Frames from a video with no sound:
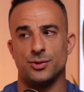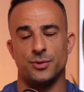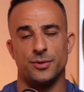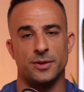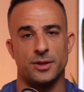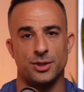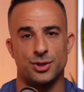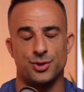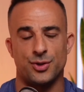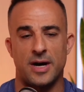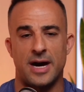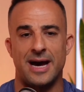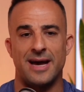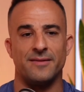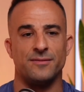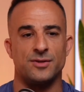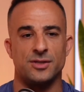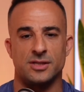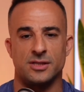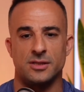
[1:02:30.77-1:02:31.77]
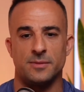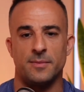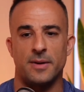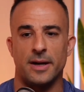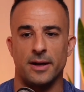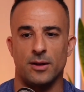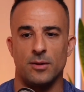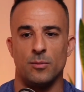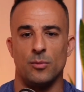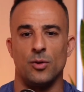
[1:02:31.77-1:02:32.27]
during the drive, just in
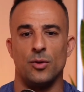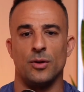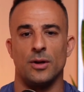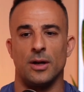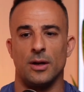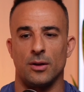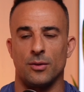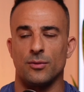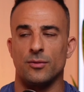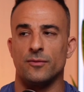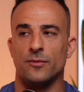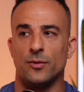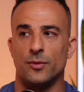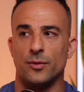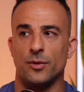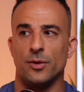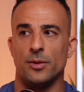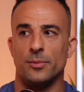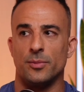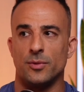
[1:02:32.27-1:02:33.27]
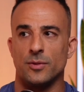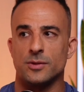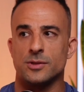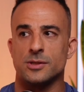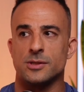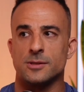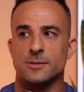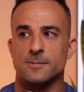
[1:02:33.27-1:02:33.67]
my commute, a lot of audiobooks.